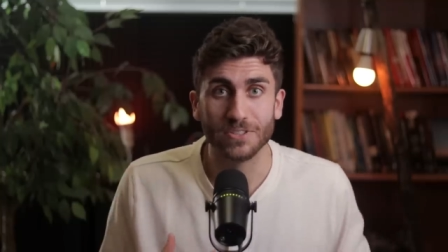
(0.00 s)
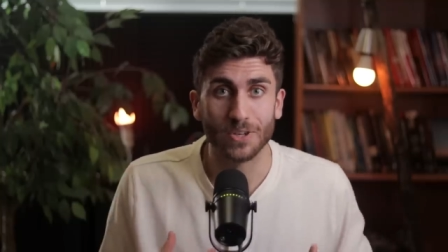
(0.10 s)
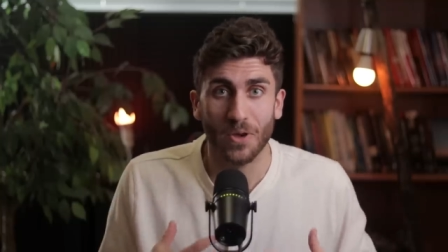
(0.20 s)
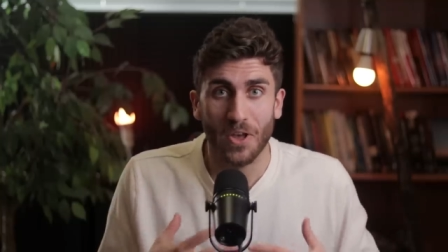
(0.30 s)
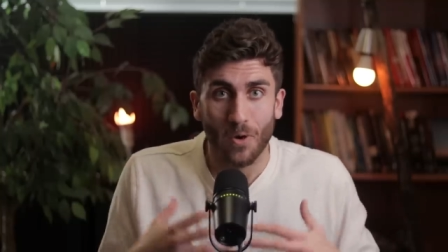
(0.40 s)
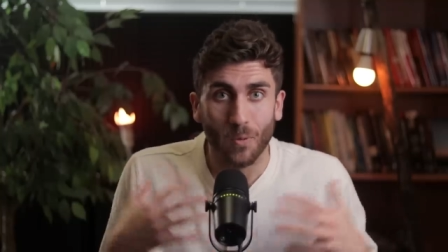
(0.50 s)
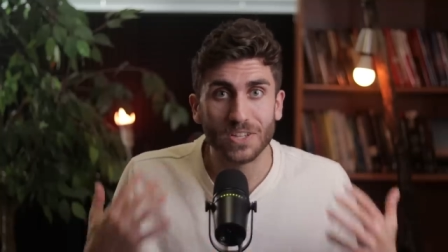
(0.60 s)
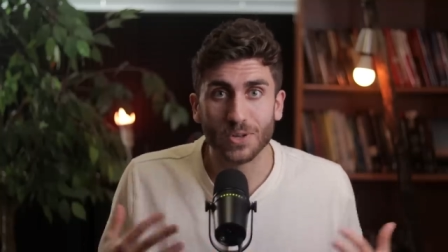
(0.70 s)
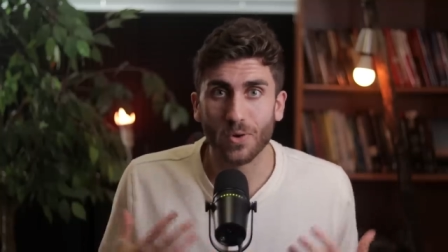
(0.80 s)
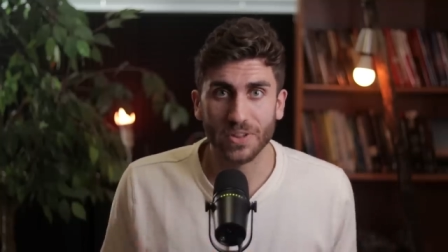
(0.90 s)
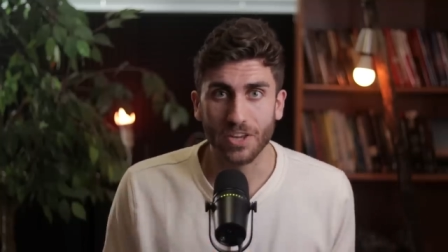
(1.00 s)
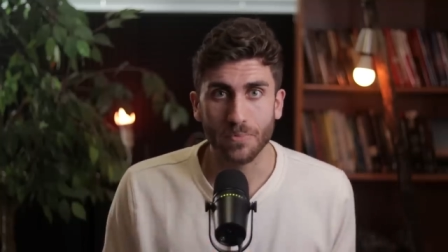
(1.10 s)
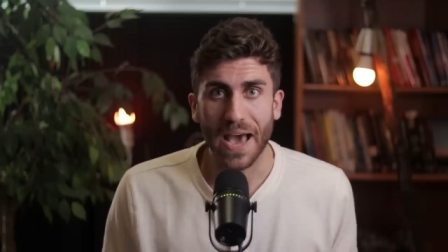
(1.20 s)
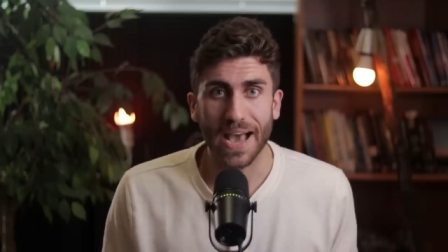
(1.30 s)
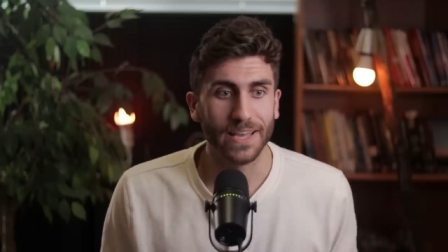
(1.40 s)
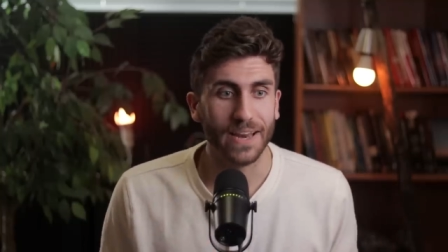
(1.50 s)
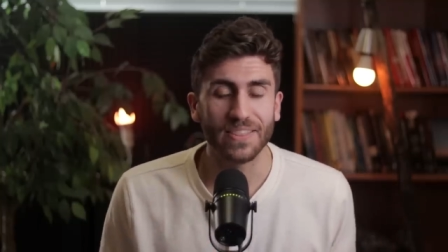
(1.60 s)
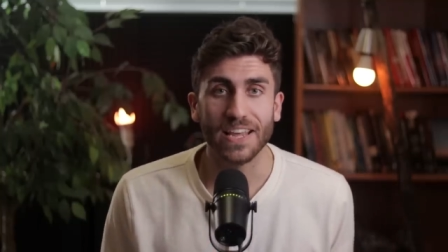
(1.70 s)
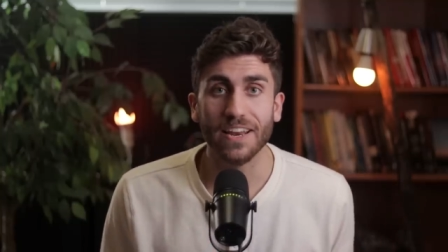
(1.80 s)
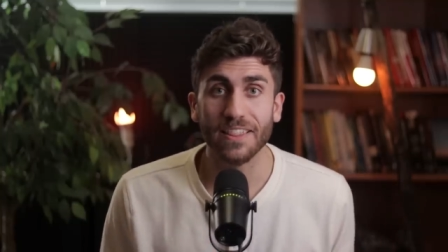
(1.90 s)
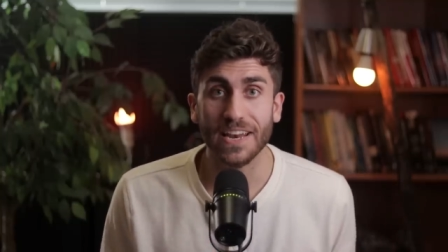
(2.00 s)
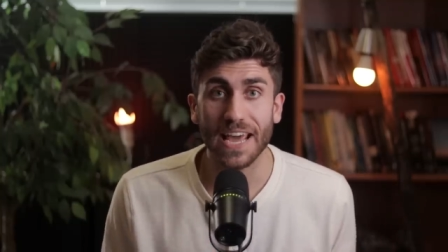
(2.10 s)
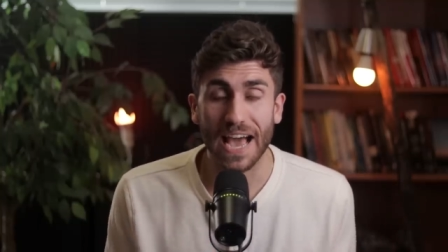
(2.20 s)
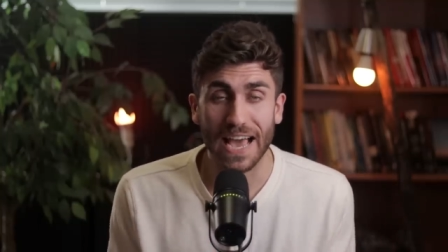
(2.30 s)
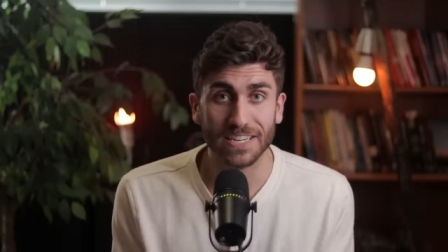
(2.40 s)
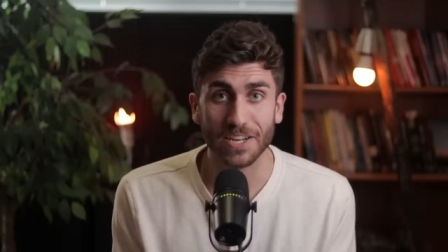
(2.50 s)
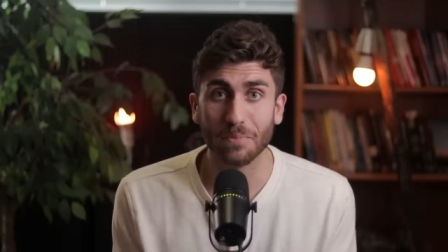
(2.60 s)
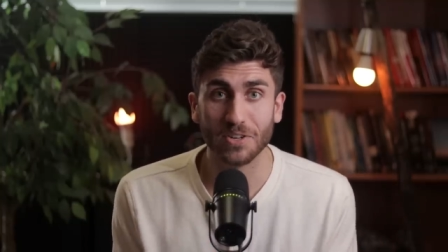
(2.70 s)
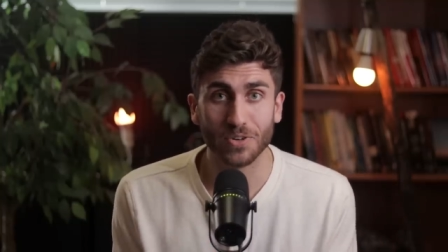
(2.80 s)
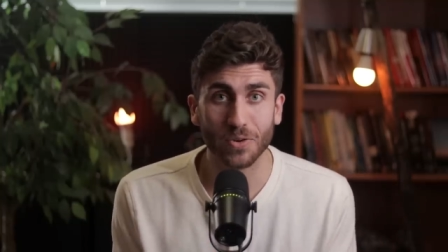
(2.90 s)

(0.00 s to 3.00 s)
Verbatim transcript: So, what's holding you back? And at the end of the day, I had to come